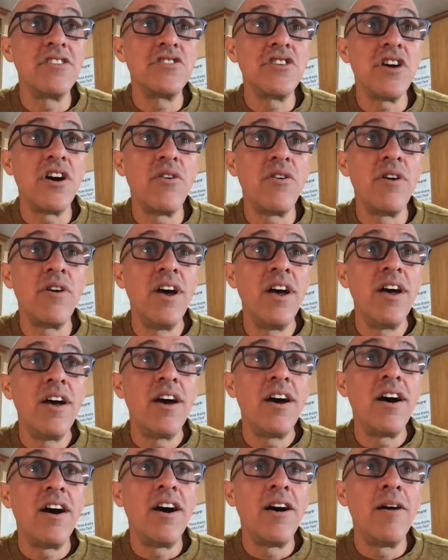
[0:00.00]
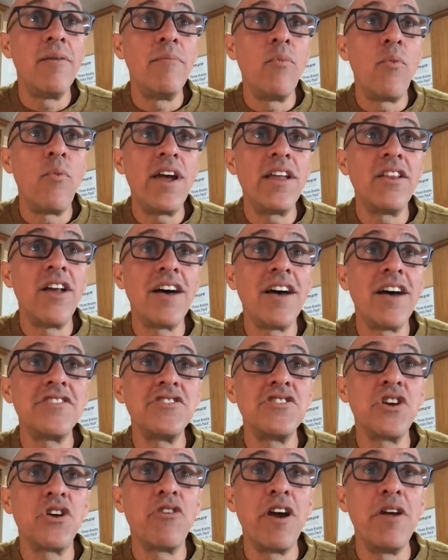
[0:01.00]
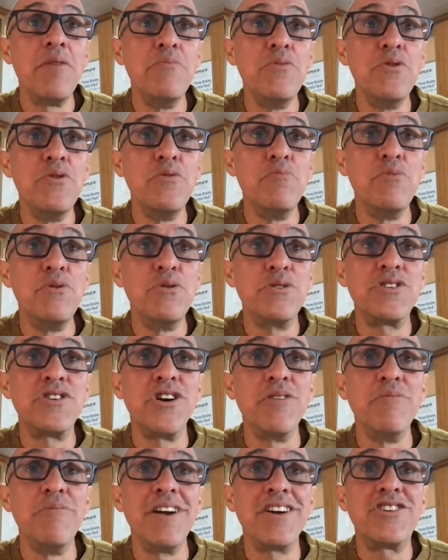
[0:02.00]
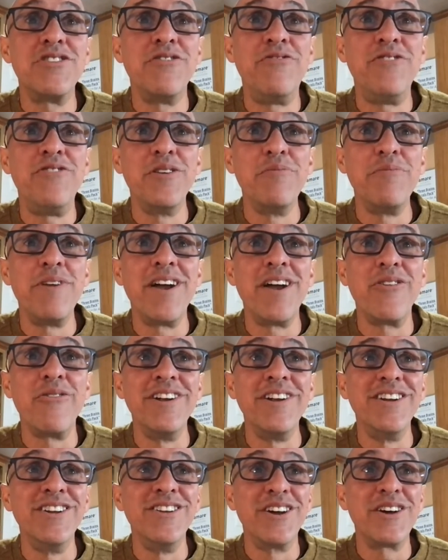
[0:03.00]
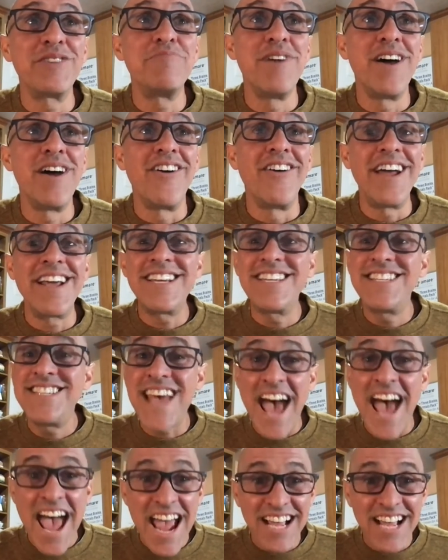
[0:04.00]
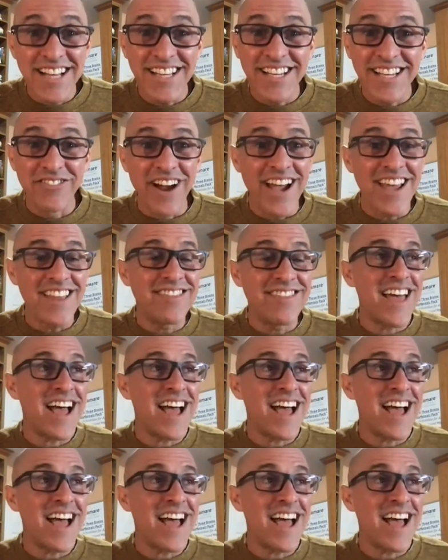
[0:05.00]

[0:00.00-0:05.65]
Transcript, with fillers: So um, weight loss is a great mood booster. makes you feel better when you look better. Exactly right.